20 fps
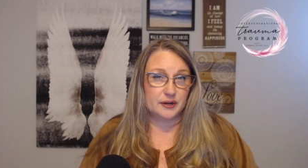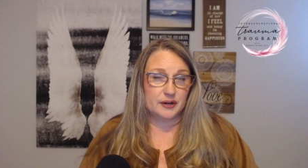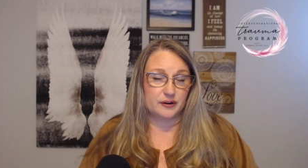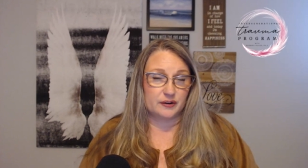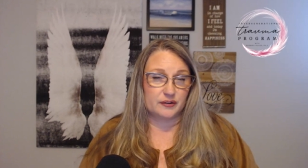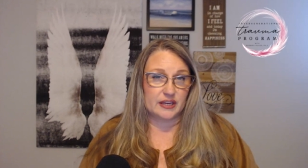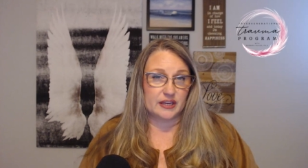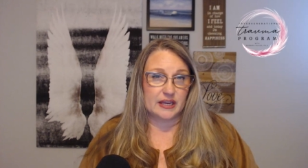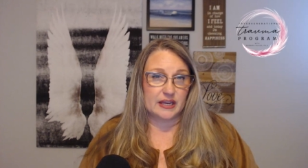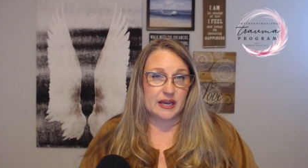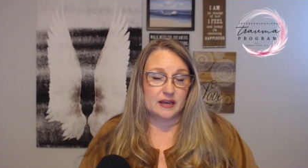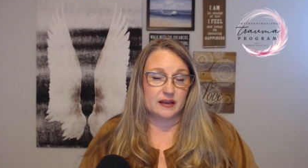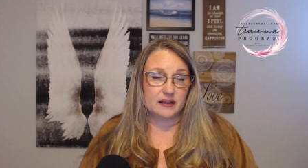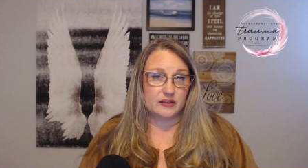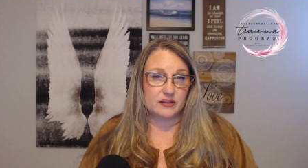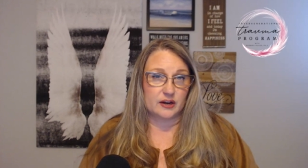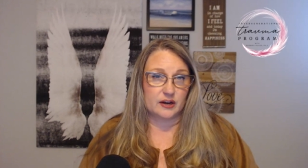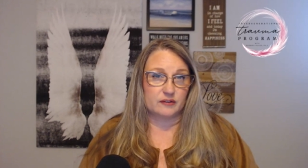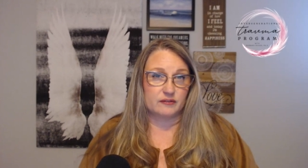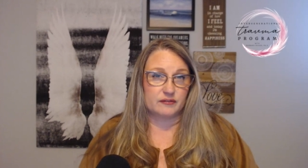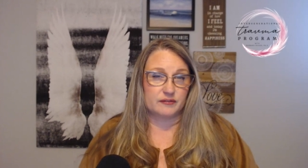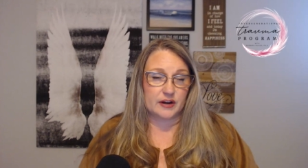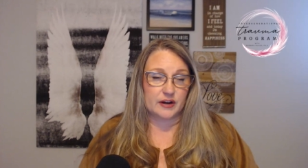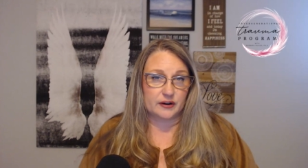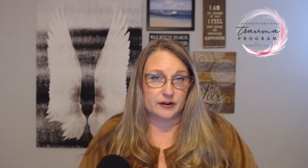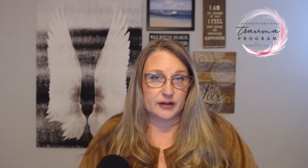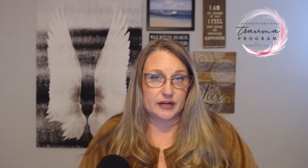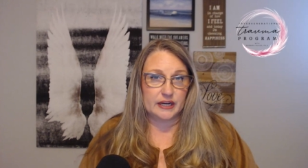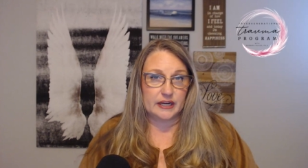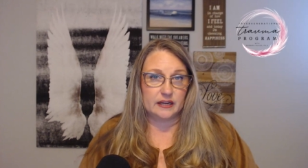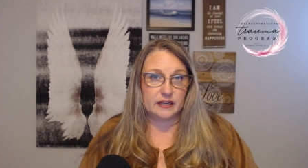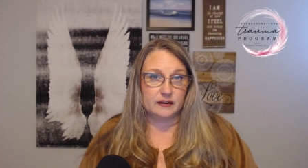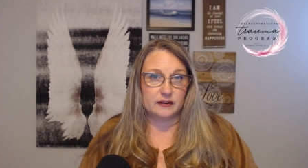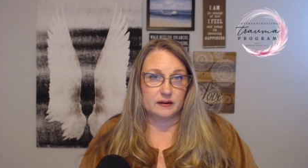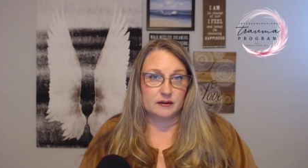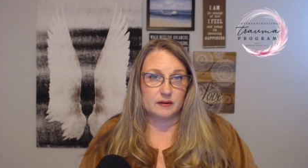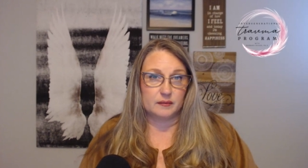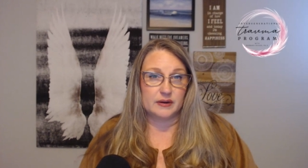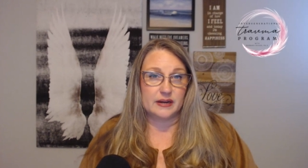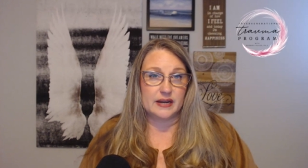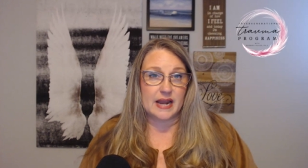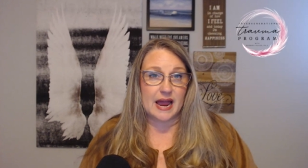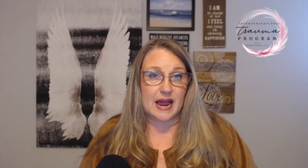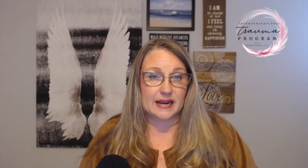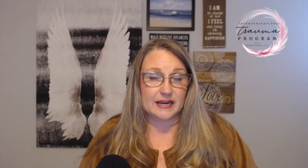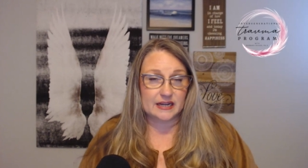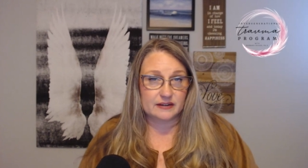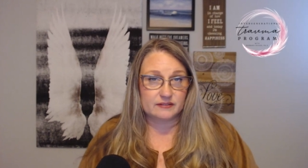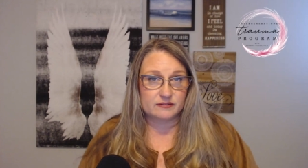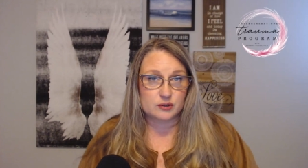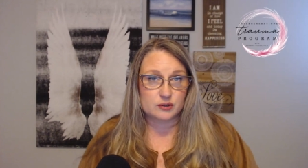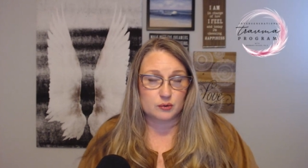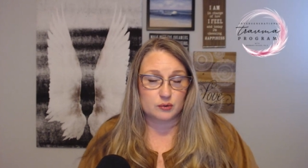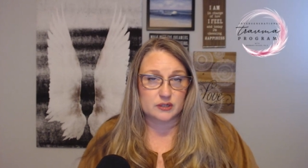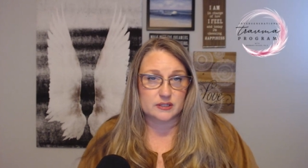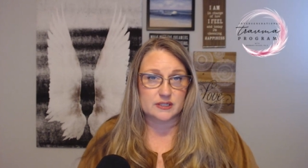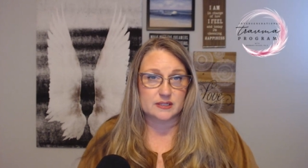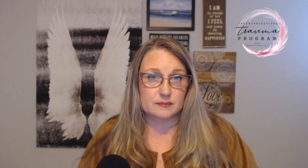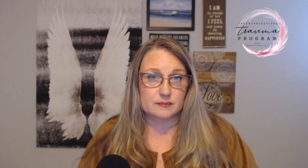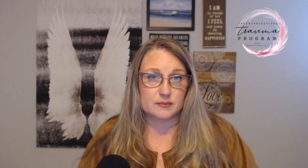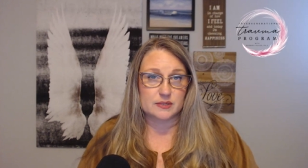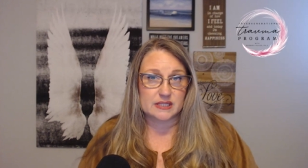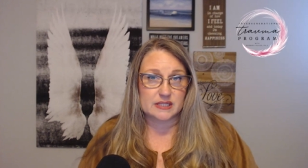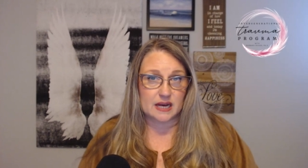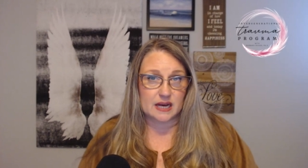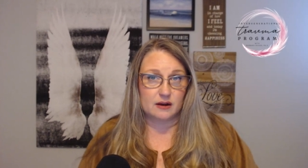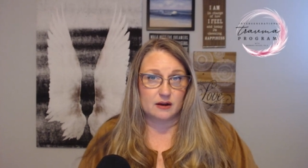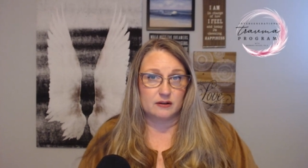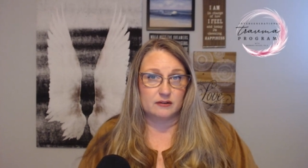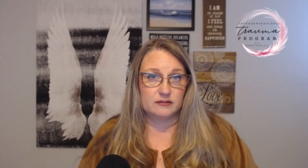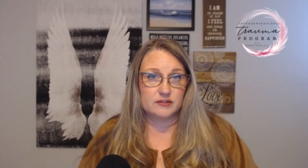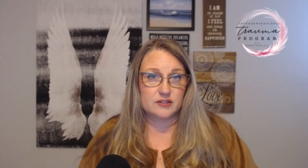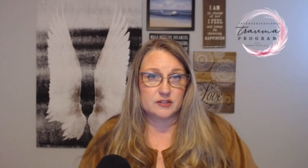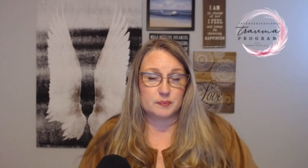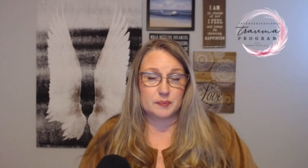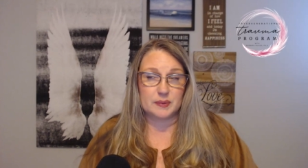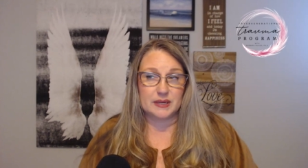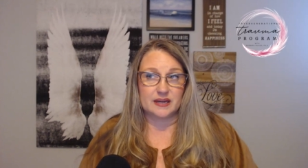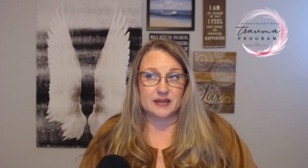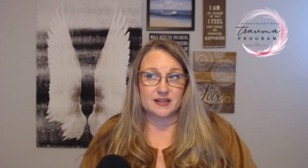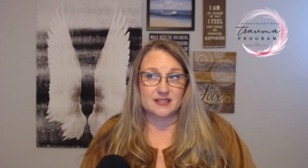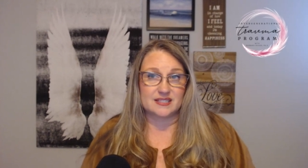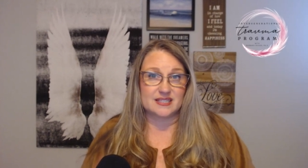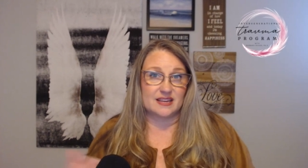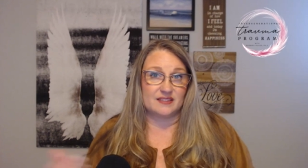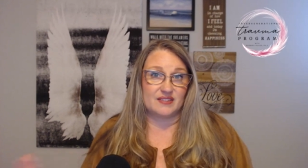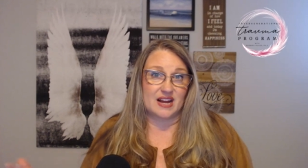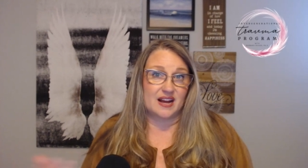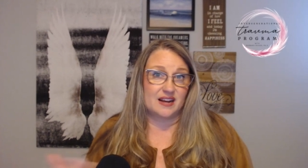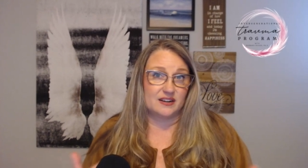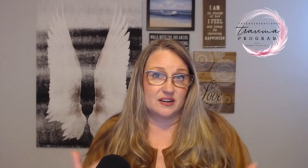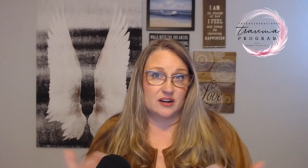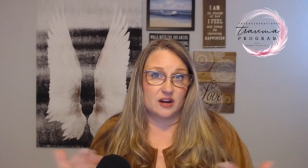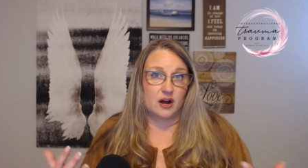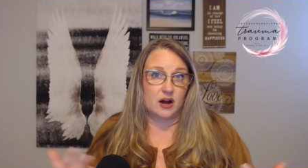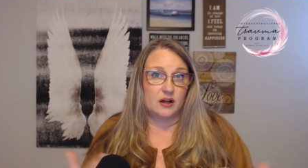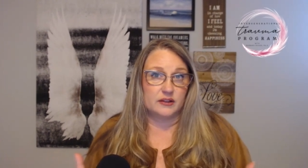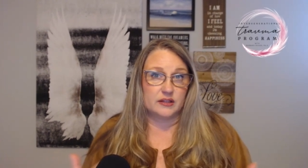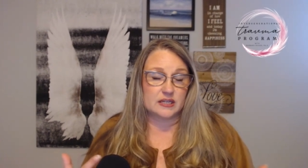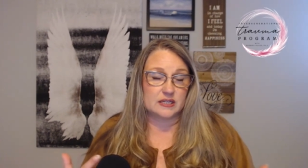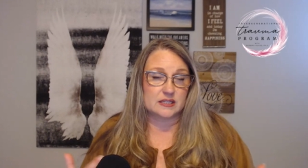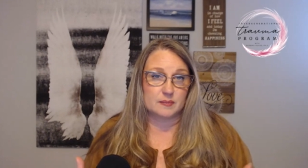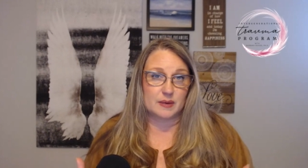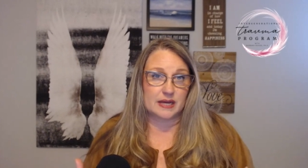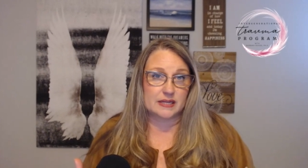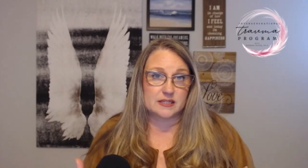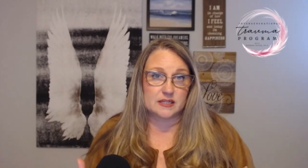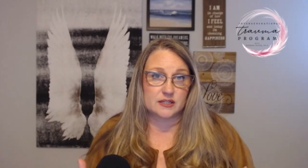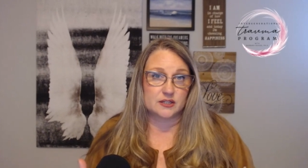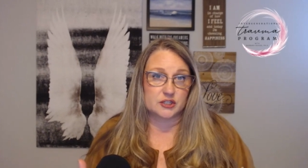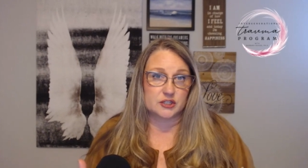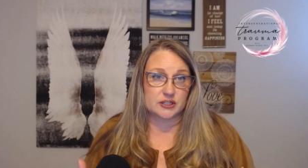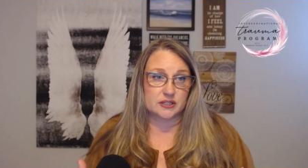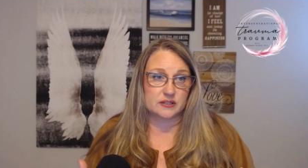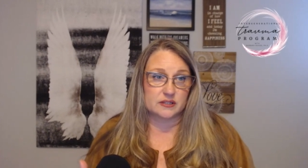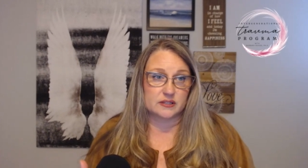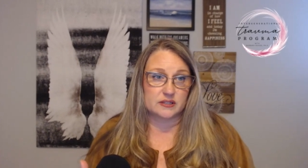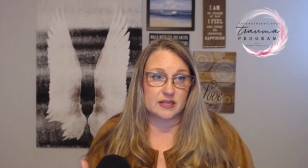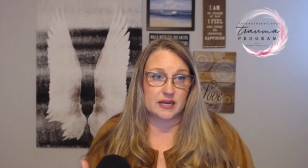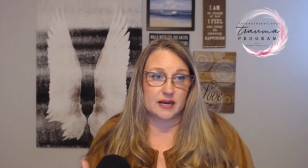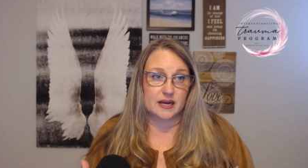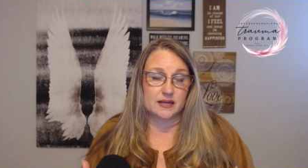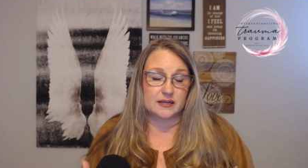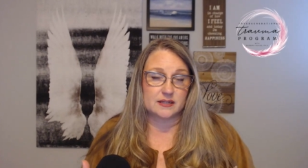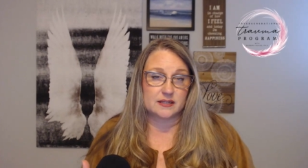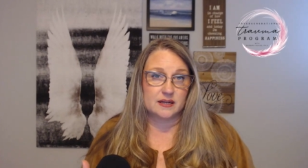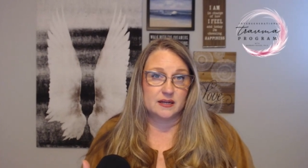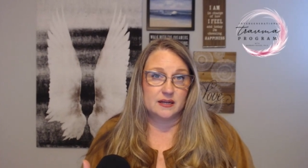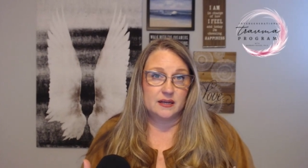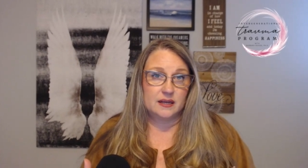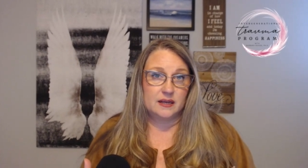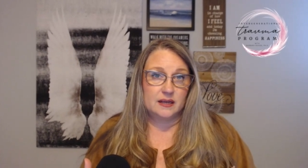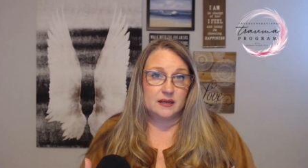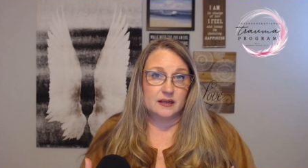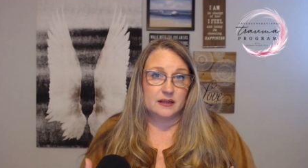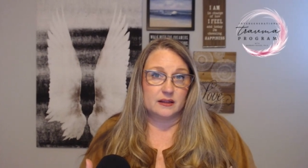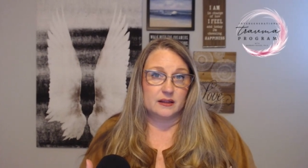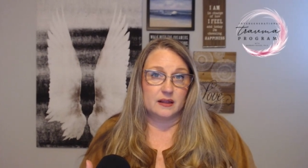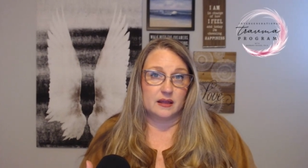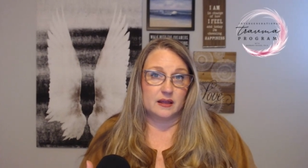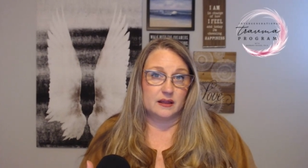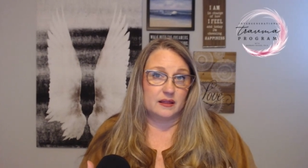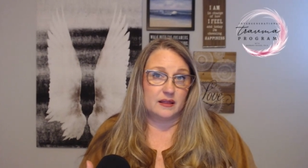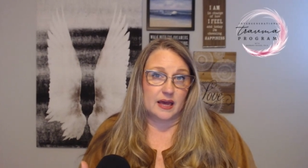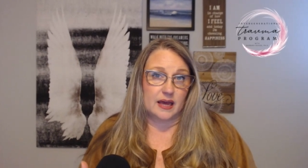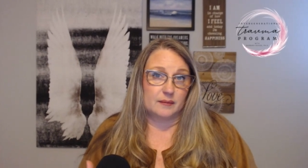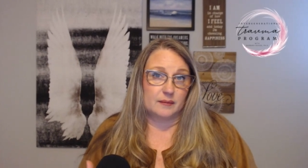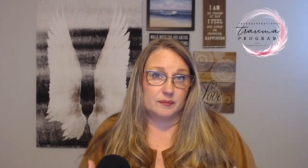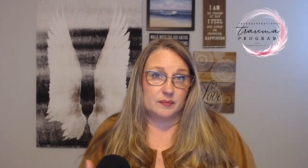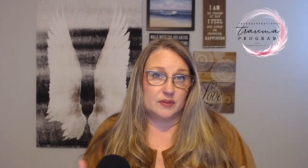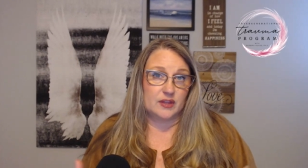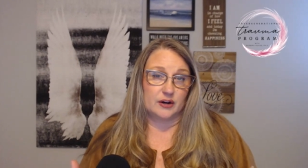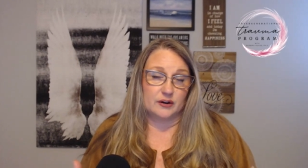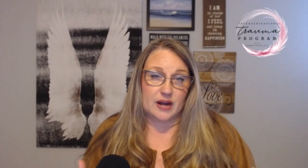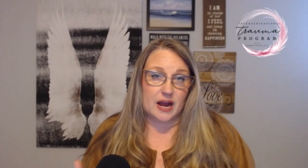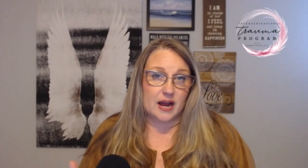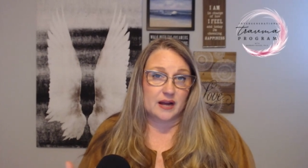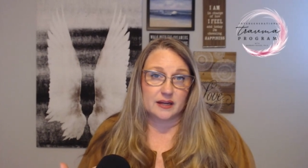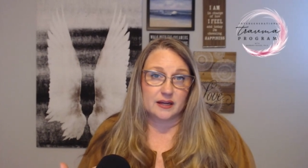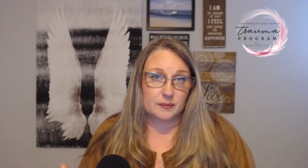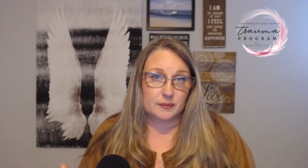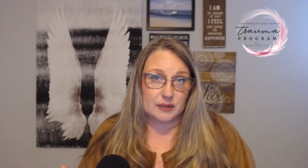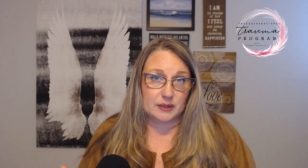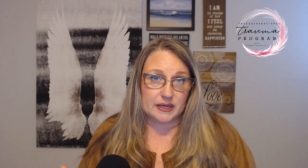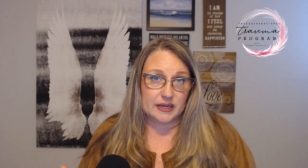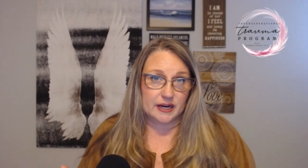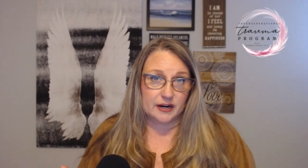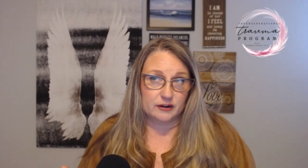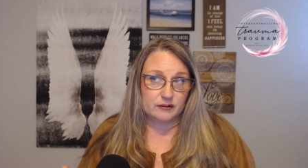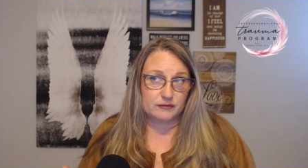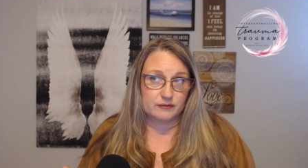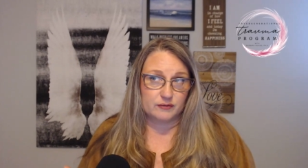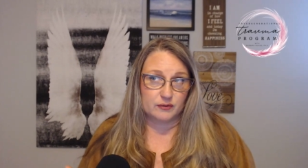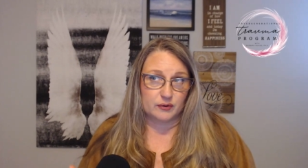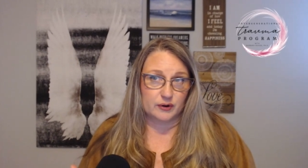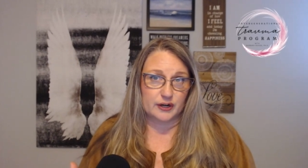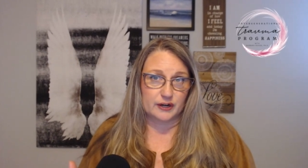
or they, they're very negative towards themselves because they've gotten all these messages that that they're not going to be cared for.